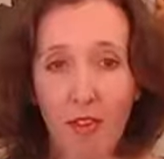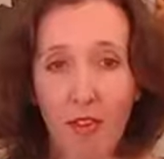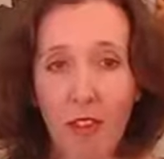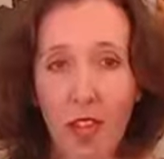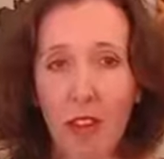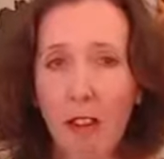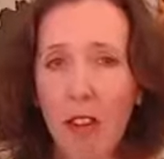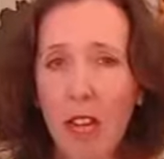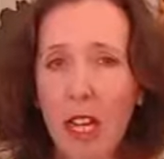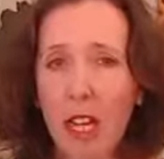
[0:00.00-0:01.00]
there's even
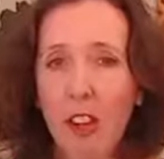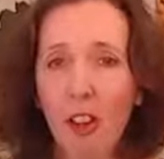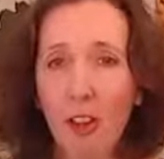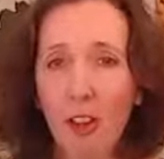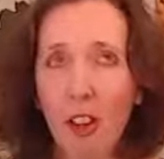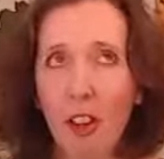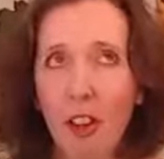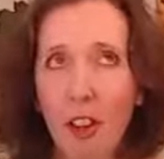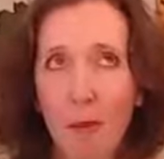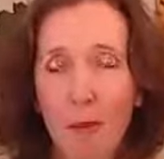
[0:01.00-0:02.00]
a need to try
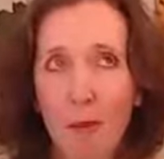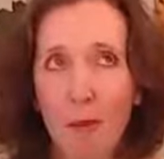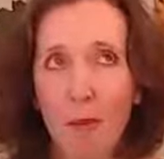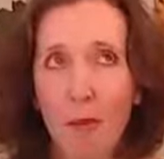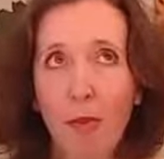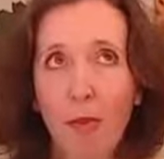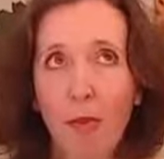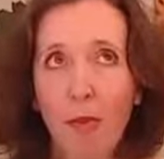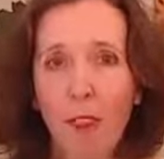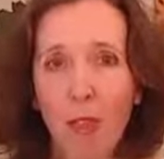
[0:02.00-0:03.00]
and
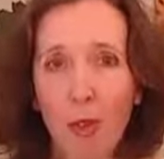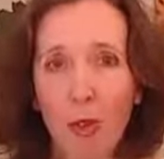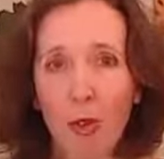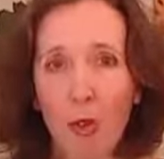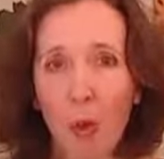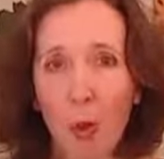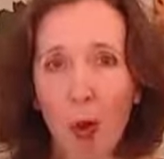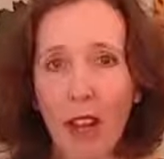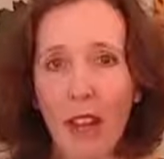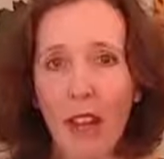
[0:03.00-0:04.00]
control
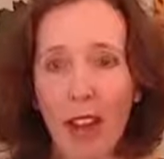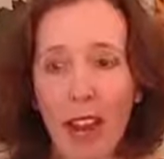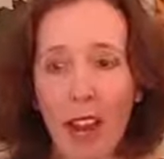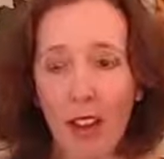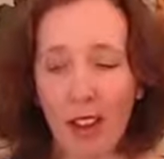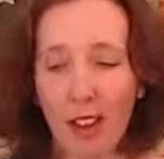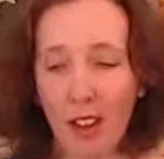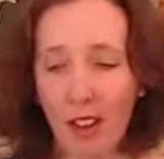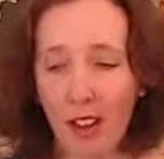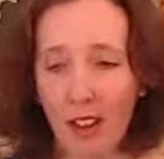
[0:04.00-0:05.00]
what I say.
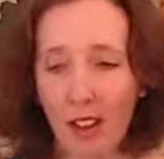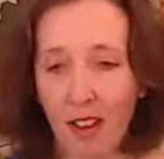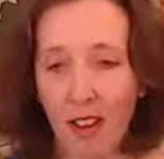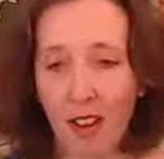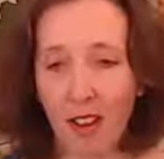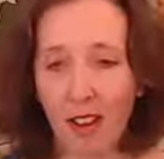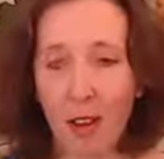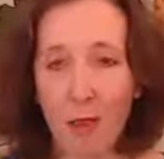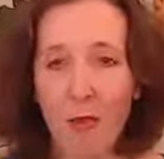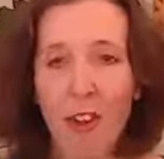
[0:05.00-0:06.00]

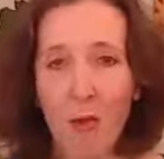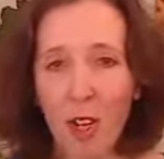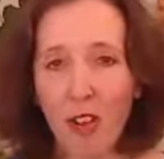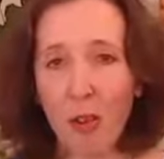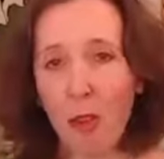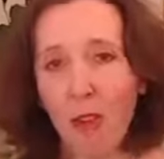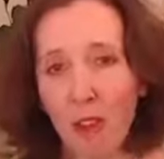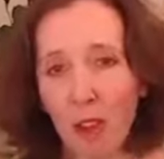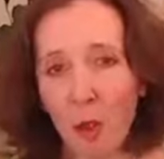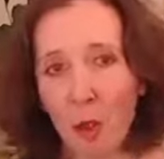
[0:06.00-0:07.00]
And the reason when I do my
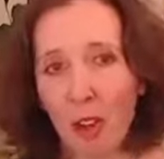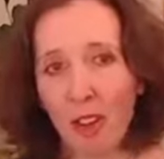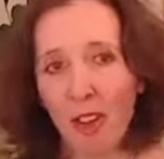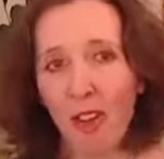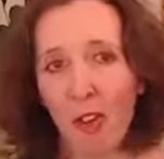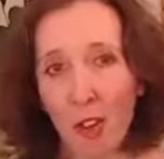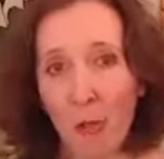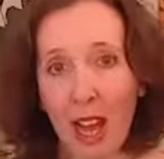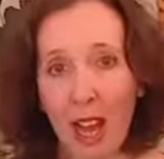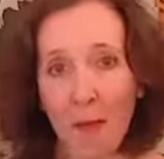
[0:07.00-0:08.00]
videos, I tend not to
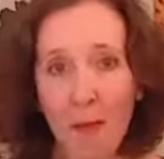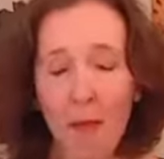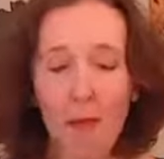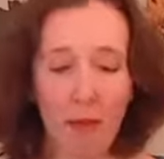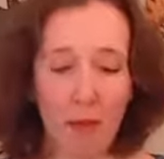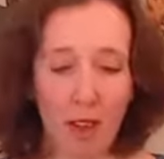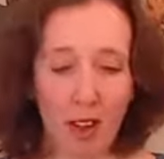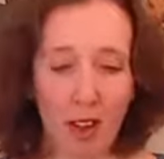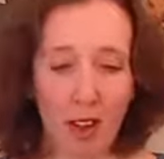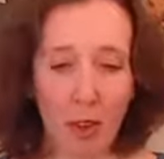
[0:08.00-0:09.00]
plan
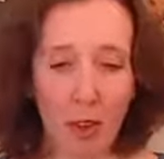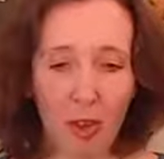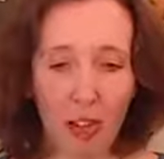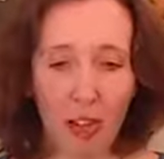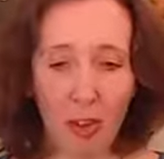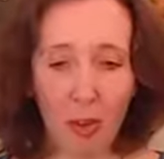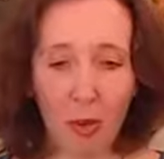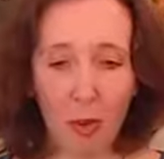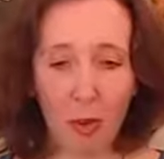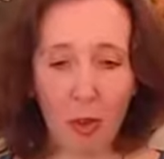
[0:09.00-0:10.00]
and I don't tend
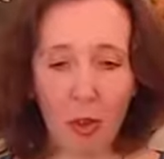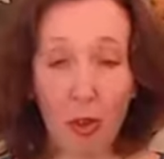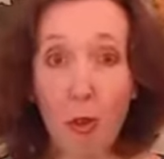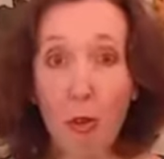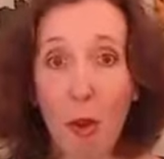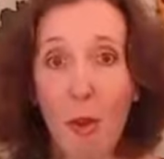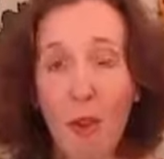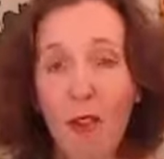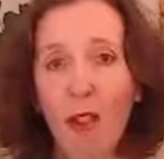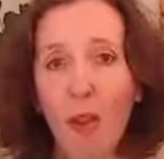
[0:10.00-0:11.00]
to script
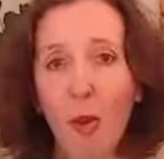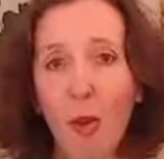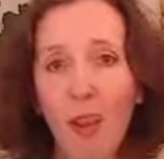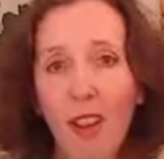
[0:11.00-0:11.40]
my videos